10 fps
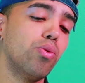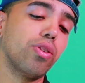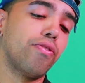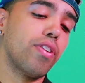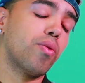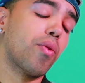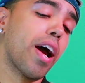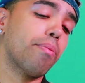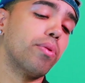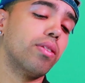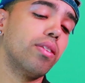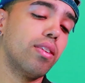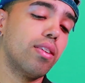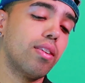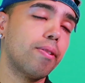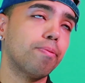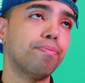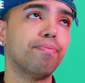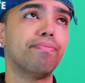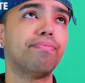who's your favorite rapper?
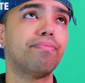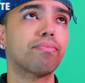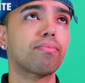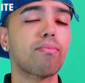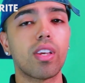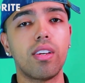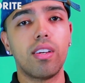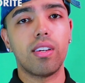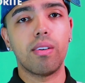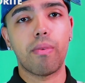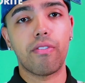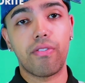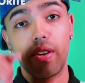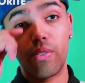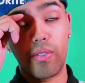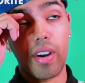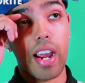My favorite